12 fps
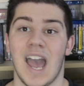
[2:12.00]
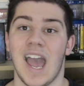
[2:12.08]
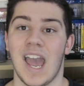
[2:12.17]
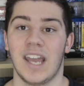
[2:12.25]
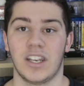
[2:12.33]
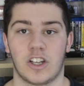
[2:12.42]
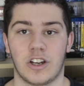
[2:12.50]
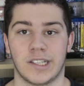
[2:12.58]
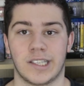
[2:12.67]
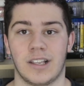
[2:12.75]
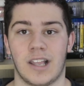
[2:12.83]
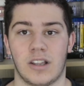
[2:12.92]
and The Curse
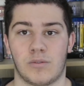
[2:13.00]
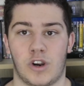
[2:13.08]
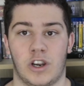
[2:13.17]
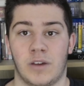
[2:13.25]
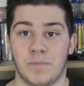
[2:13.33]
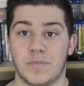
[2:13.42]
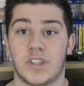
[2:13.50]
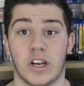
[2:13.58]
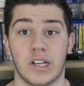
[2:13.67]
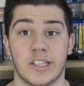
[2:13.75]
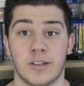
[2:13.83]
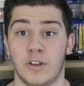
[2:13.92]
of La Llorona.
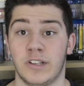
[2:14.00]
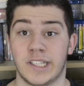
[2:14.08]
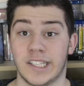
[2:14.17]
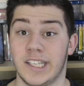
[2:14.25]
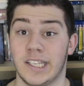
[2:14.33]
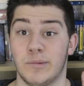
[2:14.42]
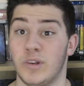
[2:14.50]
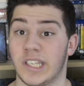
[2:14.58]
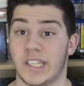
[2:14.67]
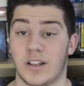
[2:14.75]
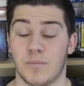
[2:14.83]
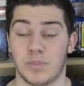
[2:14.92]
Those two movies, this movie is
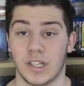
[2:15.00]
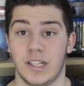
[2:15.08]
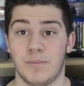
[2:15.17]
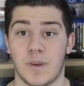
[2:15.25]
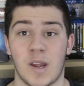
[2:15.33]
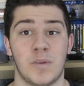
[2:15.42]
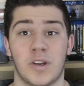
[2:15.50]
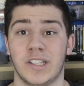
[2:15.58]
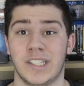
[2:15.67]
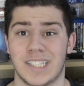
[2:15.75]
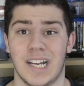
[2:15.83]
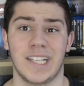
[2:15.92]
completely better because
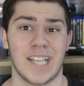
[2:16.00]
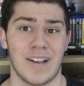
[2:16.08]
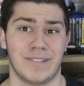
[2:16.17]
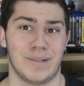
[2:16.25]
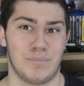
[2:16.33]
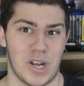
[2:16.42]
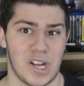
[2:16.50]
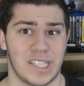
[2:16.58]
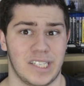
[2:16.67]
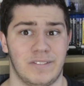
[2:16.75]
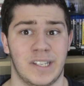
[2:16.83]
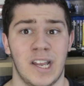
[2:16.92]
it does have some
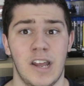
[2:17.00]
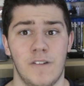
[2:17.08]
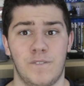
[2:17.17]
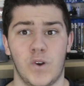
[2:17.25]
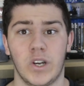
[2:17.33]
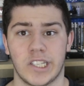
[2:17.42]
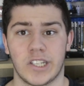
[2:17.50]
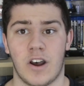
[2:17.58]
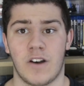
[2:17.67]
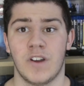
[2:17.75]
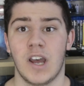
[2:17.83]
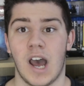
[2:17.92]
positives. First
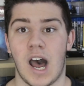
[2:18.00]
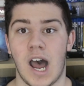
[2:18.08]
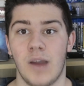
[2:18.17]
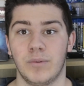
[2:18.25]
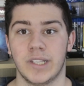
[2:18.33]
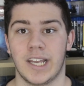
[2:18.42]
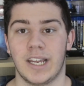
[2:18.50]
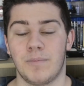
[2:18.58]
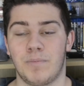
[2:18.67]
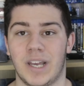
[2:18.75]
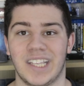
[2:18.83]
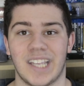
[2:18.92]
off, I would say
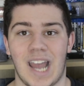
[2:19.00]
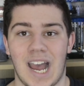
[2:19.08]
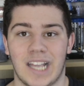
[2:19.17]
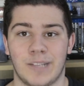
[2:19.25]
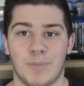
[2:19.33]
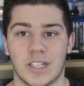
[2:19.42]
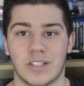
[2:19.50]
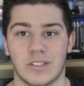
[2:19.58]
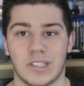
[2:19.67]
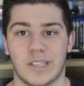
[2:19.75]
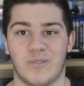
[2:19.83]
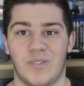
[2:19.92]
the best aspect of
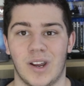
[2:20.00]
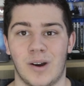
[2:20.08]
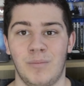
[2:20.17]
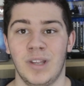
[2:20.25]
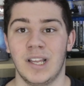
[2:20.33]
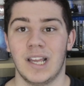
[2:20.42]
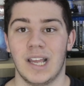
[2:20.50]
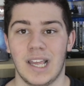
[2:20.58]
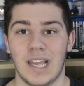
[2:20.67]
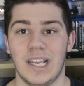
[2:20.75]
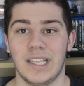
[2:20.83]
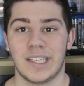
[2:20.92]
this film
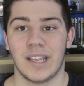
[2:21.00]
is